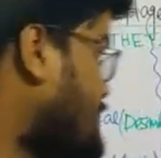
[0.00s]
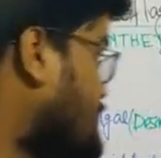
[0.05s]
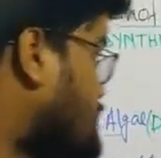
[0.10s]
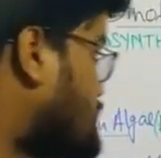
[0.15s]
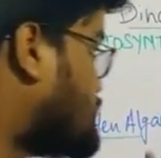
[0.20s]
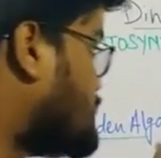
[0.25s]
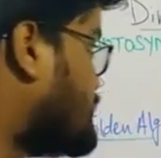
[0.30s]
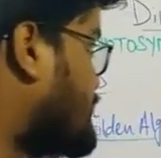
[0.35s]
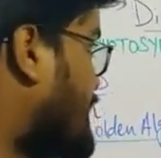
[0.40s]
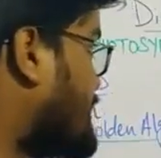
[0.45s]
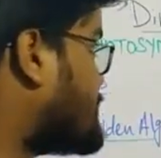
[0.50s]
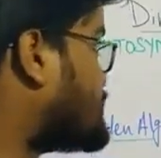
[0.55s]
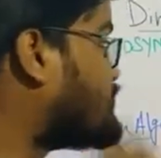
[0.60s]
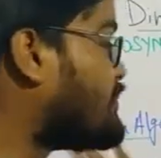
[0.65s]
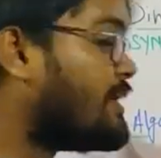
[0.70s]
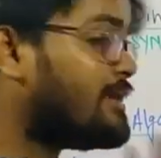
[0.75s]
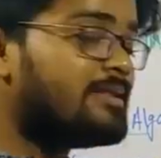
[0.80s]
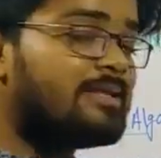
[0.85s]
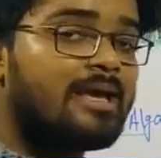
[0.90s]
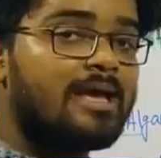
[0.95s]
So that's
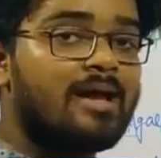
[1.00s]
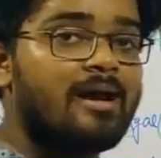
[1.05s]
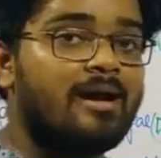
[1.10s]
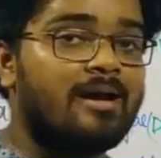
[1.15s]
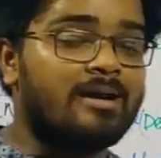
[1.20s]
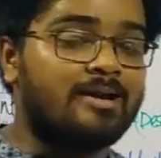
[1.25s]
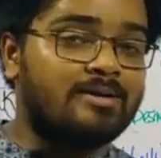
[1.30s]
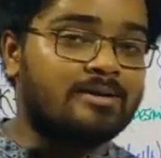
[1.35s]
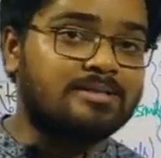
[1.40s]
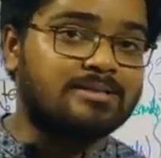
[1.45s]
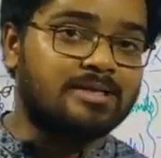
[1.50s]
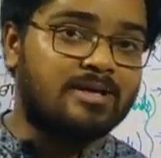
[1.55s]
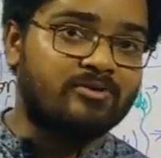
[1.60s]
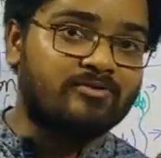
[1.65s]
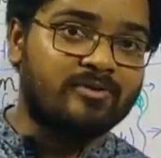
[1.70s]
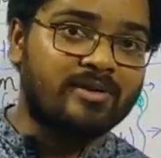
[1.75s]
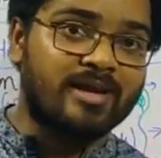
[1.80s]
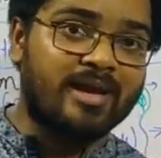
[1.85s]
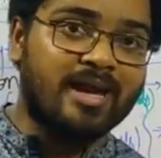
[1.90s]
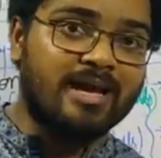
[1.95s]
why they are not
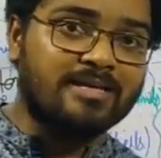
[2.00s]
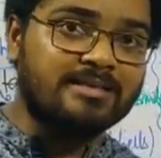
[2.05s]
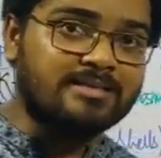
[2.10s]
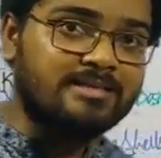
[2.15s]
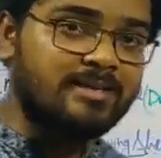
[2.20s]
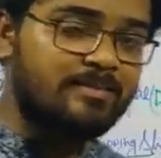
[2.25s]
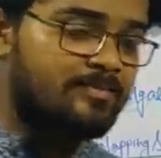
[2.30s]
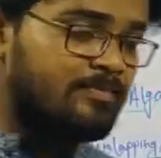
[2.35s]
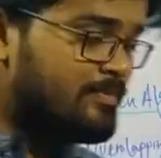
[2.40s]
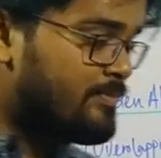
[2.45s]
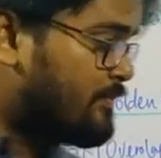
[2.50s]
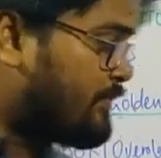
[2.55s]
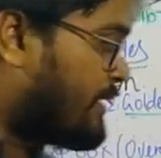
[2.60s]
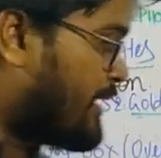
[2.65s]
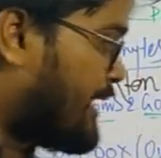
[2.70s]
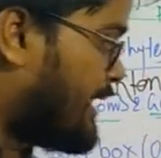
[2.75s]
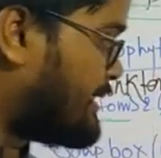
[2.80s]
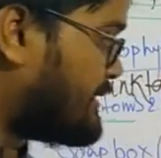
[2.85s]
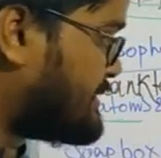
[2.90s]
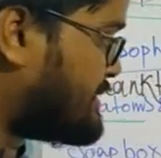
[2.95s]
serving as a
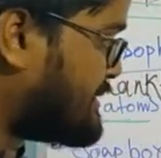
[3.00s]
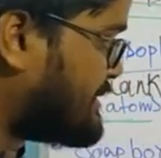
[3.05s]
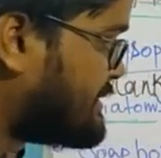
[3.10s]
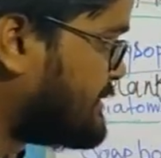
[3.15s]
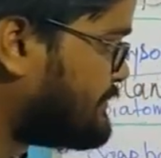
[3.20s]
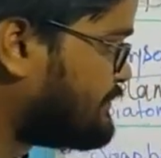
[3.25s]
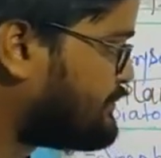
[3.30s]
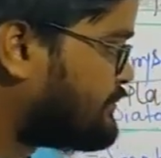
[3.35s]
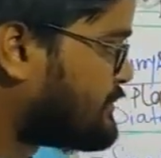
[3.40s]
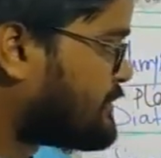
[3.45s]
plankton.